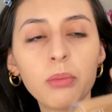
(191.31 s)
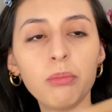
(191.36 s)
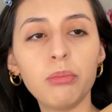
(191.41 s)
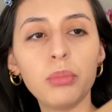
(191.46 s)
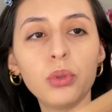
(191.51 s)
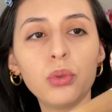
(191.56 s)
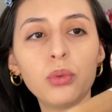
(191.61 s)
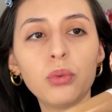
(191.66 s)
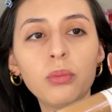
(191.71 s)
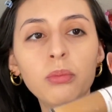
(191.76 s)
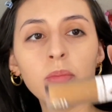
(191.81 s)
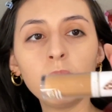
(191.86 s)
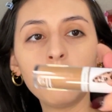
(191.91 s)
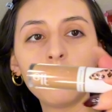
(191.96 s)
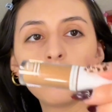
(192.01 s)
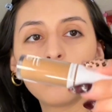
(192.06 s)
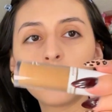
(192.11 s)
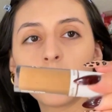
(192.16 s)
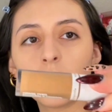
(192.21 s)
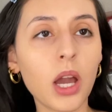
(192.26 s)
Boom.
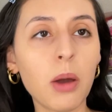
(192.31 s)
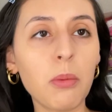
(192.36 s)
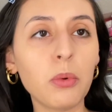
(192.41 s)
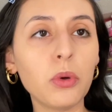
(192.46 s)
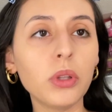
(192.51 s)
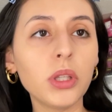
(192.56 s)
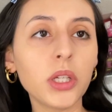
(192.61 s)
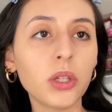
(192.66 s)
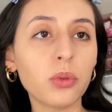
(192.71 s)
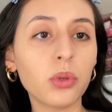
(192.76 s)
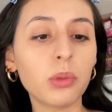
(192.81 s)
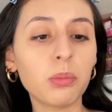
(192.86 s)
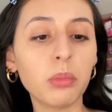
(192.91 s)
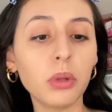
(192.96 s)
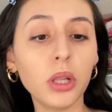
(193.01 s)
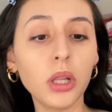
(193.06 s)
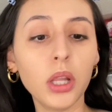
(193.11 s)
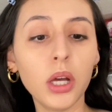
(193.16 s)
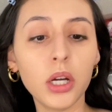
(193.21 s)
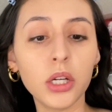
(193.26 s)
Camel Liquid
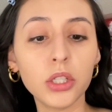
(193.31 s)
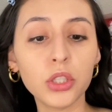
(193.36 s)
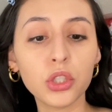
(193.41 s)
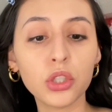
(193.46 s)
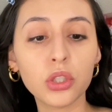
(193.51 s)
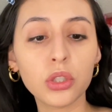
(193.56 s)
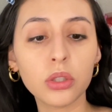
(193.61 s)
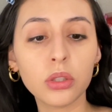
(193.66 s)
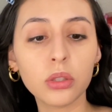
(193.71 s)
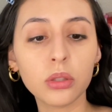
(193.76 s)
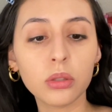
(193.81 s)
Blush